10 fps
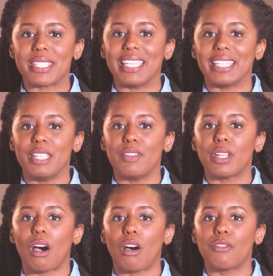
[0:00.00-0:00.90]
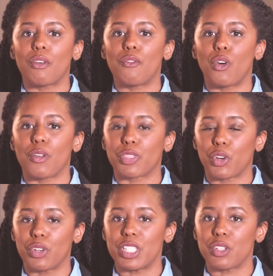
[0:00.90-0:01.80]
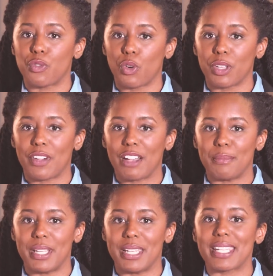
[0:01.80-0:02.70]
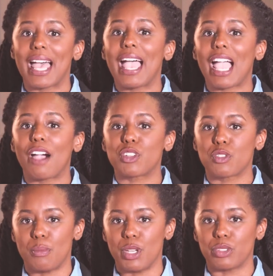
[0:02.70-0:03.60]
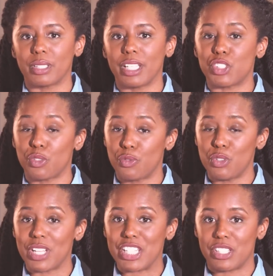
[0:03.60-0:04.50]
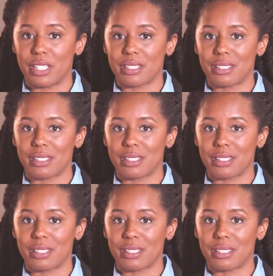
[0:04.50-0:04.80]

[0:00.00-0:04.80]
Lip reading: and leave it off for 30 to 45 minutes after the meal to let your food digest.